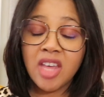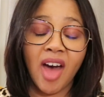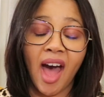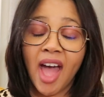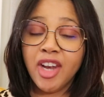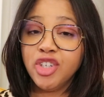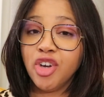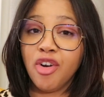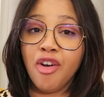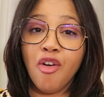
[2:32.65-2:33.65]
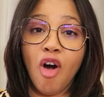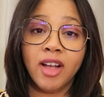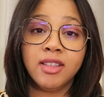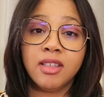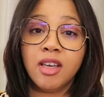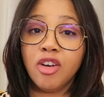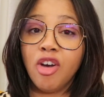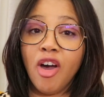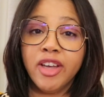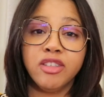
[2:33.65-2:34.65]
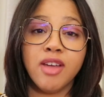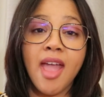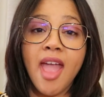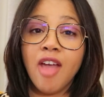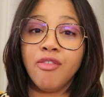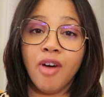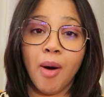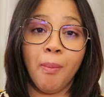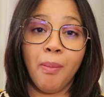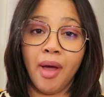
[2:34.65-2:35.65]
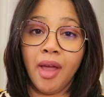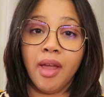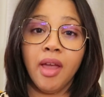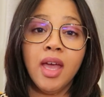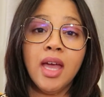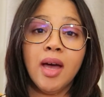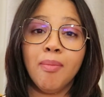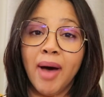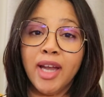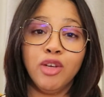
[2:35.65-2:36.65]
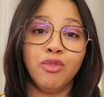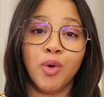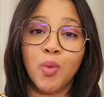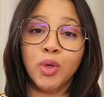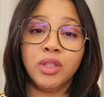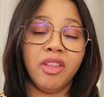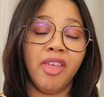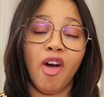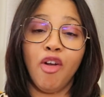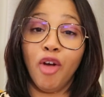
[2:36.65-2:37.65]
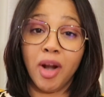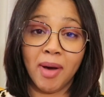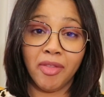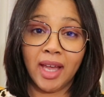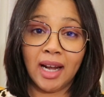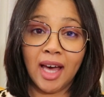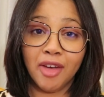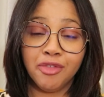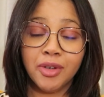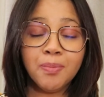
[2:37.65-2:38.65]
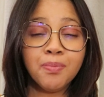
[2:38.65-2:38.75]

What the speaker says: The Irish are not going to ever pay money for water. They are not about that life.